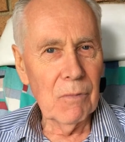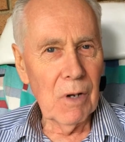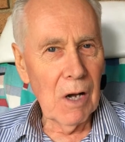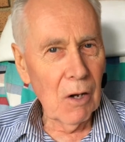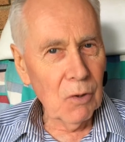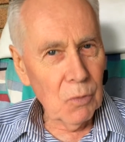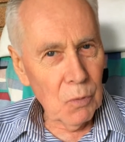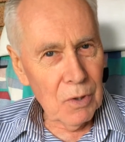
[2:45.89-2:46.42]

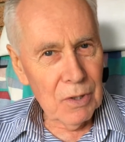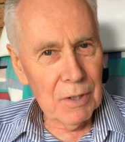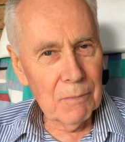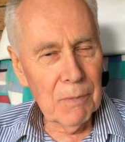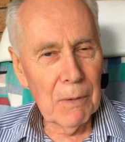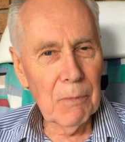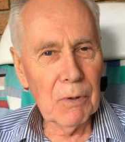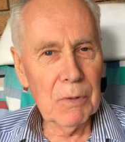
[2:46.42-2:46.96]
how twisted
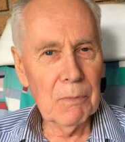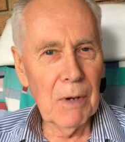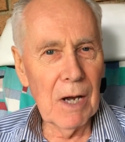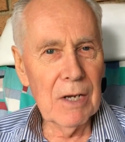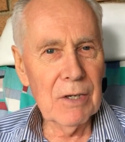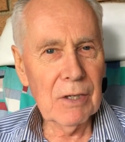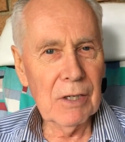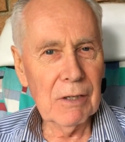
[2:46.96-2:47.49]
people's
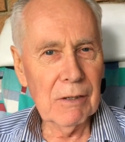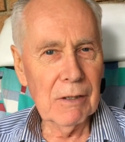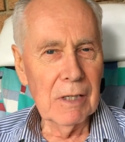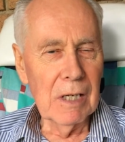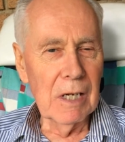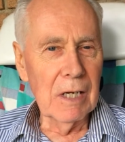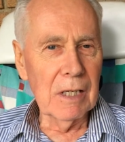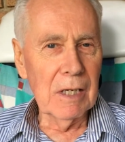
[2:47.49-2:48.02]
minds can
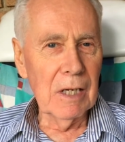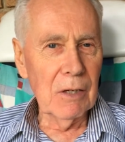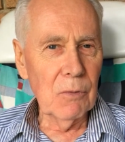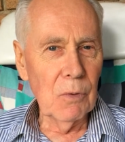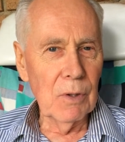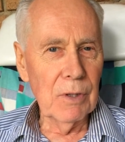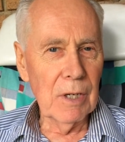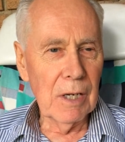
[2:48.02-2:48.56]
get
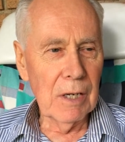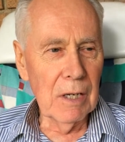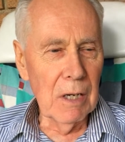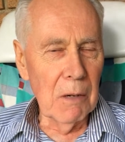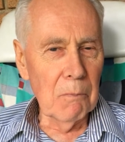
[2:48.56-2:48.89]
when they